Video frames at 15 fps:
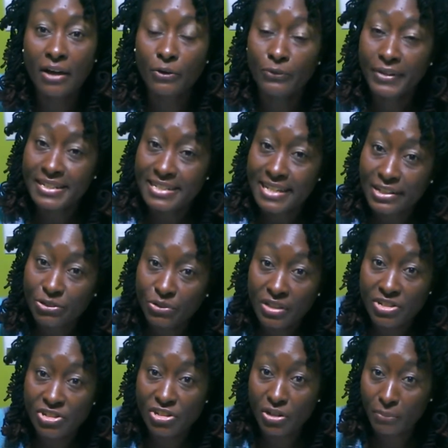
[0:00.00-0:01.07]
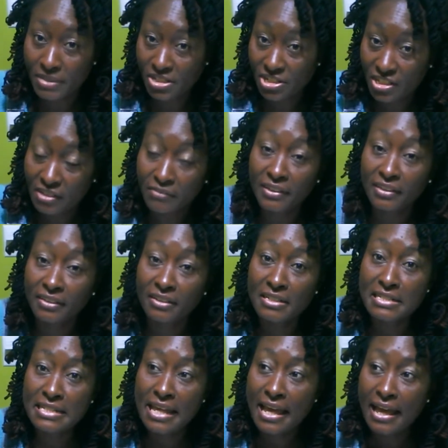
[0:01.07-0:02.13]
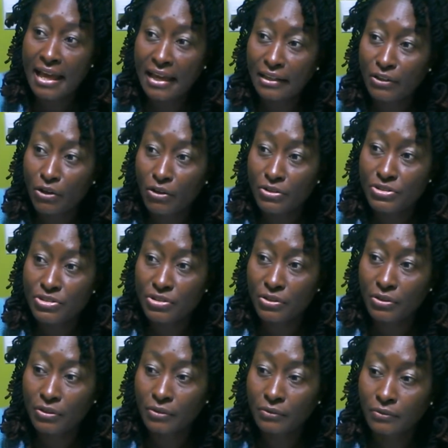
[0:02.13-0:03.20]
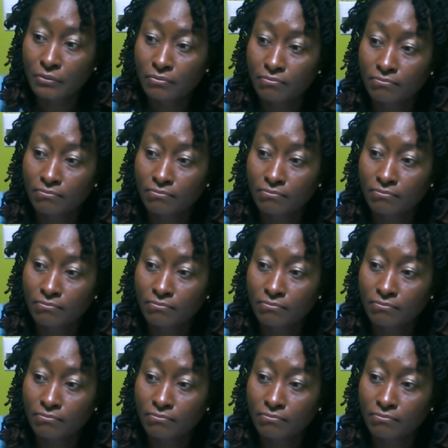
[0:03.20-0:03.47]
great educational materials, and also